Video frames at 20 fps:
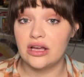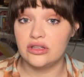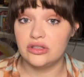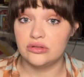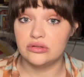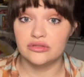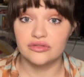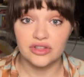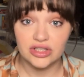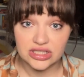
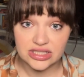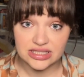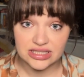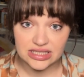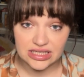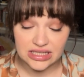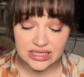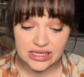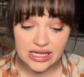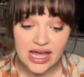
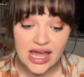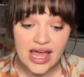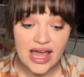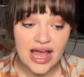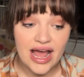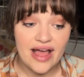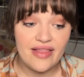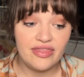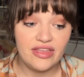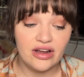University,
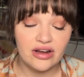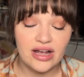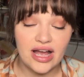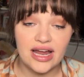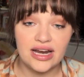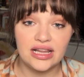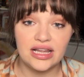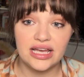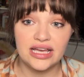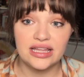and they're
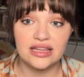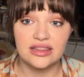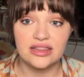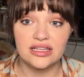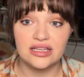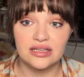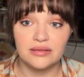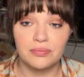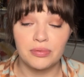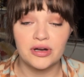kind of like
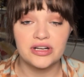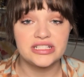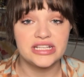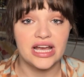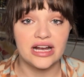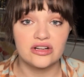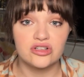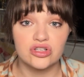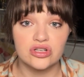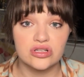the
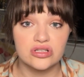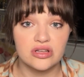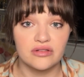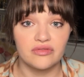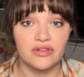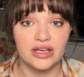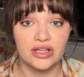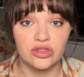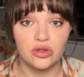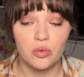protectors of
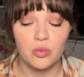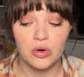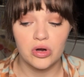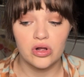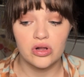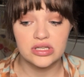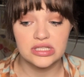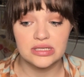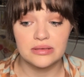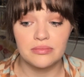like the
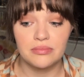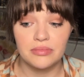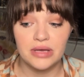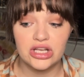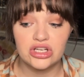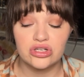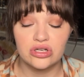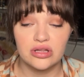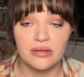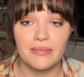world and make
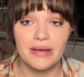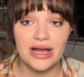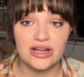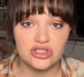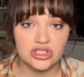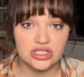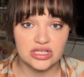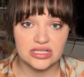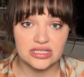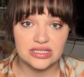sure the
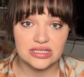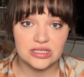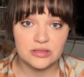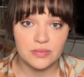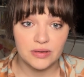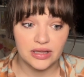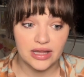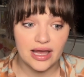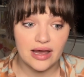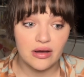magic doesn't
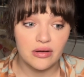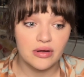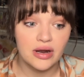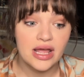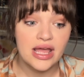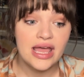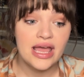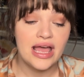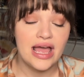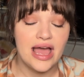spill out
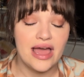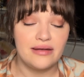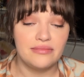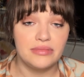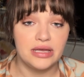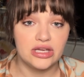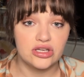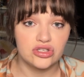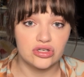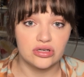and
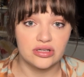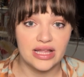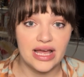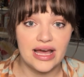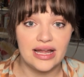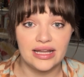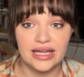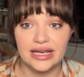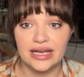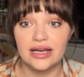make sure
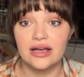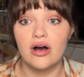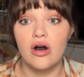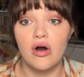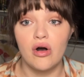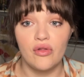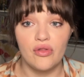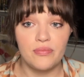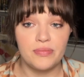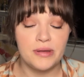that like
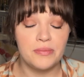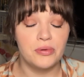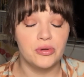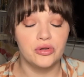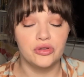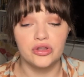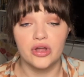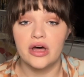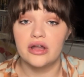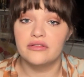all the people
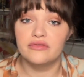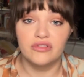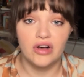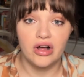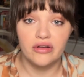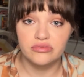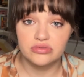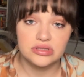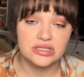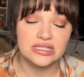not
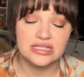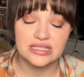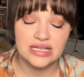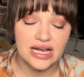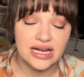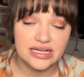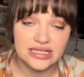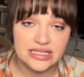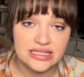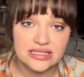involved with
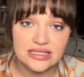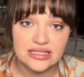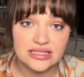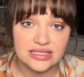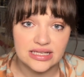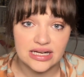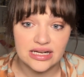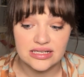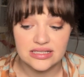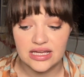societies
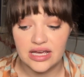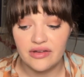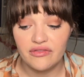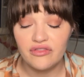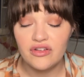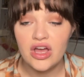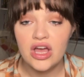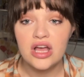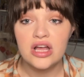stay safe.